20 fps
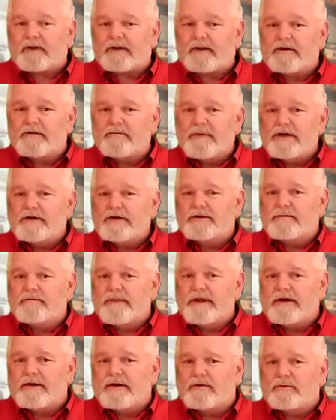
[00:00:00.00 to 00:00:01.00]
The
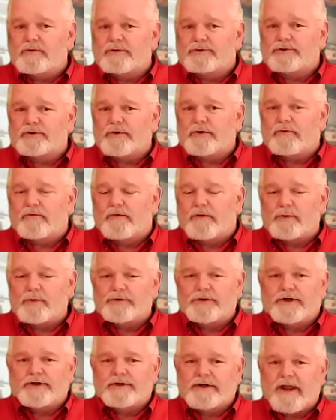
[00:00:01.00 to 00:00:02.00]
meter will show
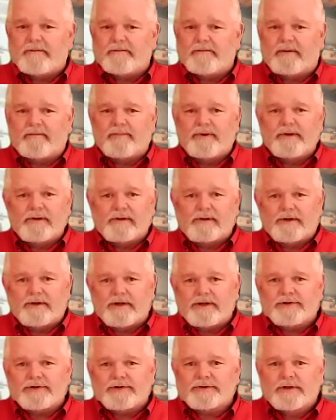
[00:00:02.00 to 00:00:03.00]
voltage
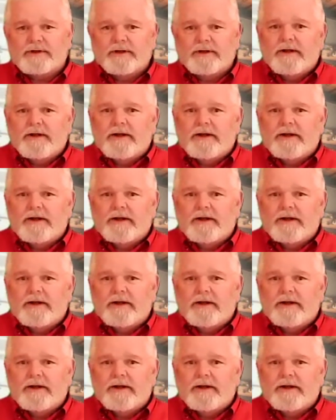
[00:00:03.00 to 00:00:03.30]
capabilities